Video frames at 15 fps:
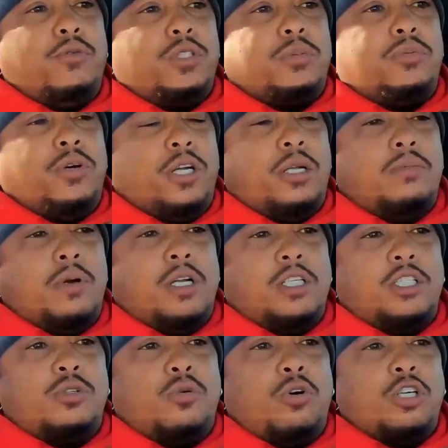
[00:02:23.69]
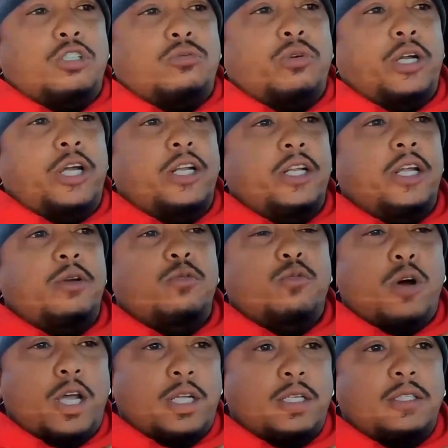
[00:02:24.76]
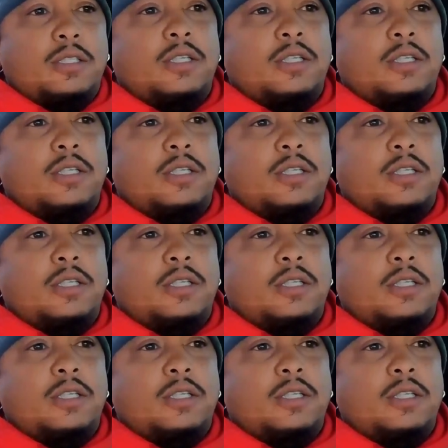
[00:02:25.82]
was pretty much torch red and white